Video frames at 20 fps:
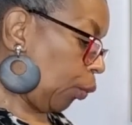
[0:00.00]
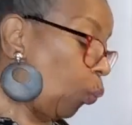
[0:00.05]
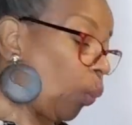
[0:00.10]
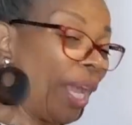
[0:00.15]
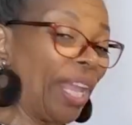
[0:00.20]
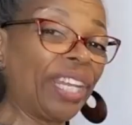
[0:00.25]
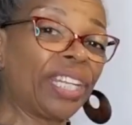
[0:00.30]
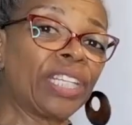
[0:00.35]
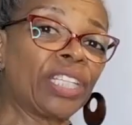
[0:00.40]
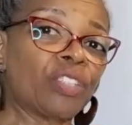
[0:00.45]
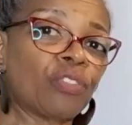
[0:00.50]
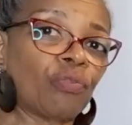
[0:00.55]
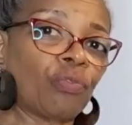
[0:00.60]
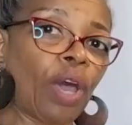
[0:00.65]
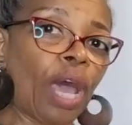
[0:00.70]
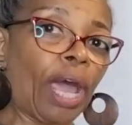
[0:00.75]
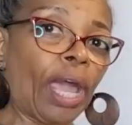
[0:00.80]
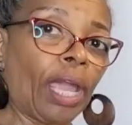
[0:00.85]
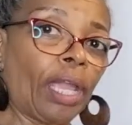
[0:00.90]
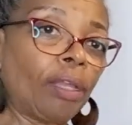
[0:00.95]
weight is
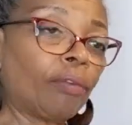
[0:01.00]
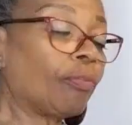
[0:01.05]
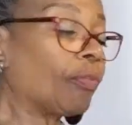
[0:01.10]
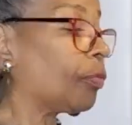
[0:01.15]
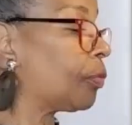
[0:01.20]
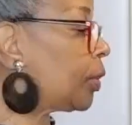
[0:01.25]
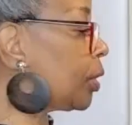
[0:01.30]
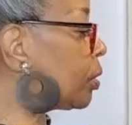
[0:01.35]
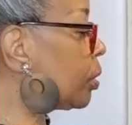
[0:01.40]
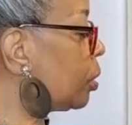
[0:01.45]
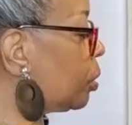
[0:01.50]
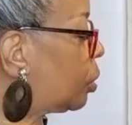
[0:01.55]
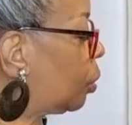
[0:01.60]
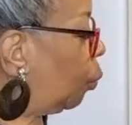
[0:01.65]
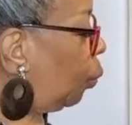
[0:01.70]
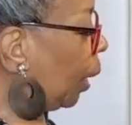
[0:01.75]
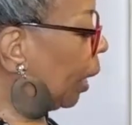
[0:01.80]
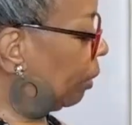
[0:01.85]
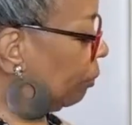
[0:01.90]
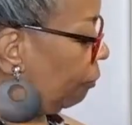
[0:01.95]
5. This is a
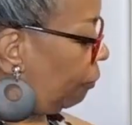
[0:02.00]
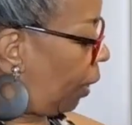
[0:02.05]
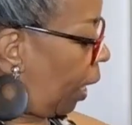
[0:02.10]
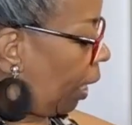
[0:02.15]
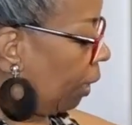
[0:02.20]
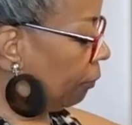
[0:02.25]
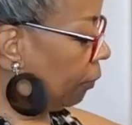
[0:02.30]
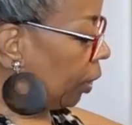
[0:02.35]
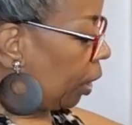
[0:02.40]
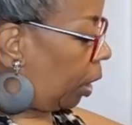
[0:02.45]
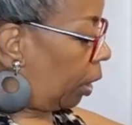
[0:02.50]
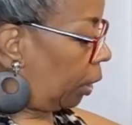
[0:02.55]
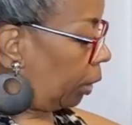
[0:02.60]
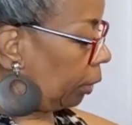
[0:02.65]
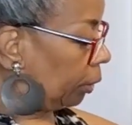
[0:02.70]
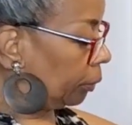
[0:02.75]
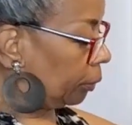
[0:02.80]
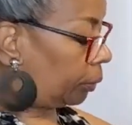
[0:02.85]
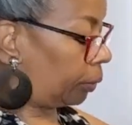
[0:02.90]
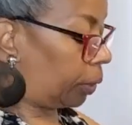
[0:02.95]
weight 5
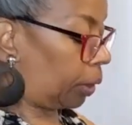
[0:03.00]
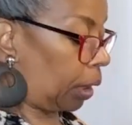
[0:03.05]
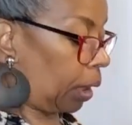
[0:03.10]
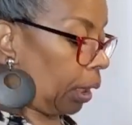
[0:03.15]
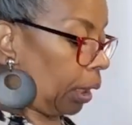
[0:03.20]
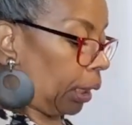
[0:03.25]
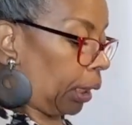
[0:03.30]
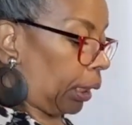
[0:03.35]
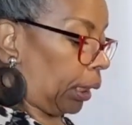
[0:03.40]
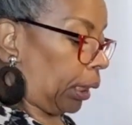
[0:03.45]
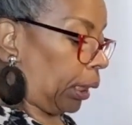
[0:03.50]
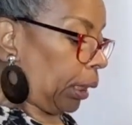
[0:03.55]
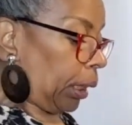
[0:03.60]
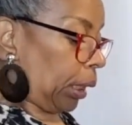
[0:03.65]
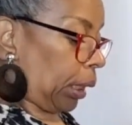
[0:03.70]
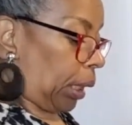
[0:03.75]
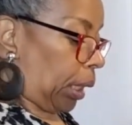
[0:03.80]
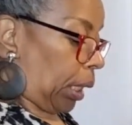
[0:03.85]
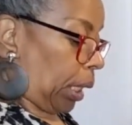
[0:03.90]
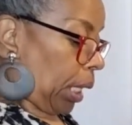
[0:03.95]
yarn.
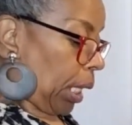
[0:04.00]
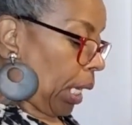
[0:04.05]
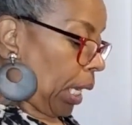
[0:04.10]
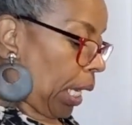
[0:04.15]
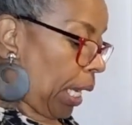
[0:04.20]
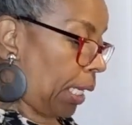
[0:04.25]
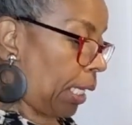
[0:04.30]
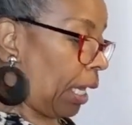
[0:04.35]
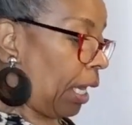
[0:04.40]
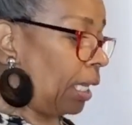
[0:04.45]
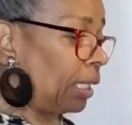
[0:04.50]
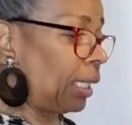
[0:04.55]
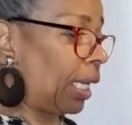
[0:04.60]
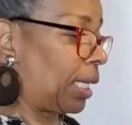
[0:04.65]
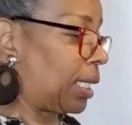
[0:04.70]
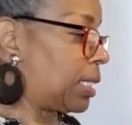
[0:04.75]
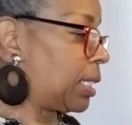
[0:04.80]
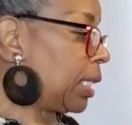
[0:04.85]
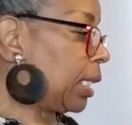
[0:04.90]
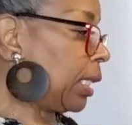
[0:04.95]
And like
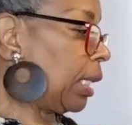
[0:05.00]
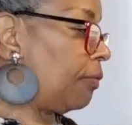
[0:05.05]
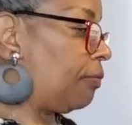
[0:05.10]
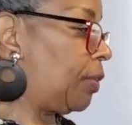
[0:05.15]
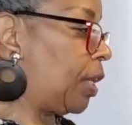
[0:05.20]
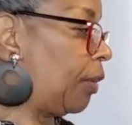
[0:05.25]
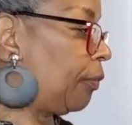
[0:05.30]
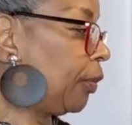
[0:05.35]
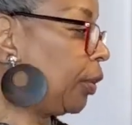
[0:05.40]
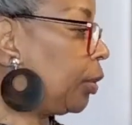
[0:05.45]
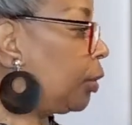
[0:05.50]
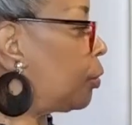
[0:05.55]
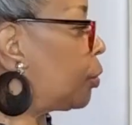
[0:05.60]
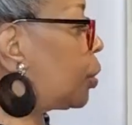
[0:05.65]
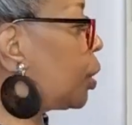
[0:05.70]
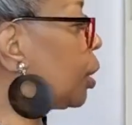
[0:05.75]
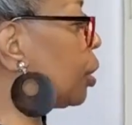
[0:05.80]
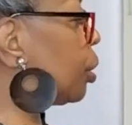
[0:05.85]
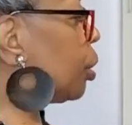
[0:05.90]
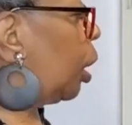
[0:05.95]
I said, I've never used this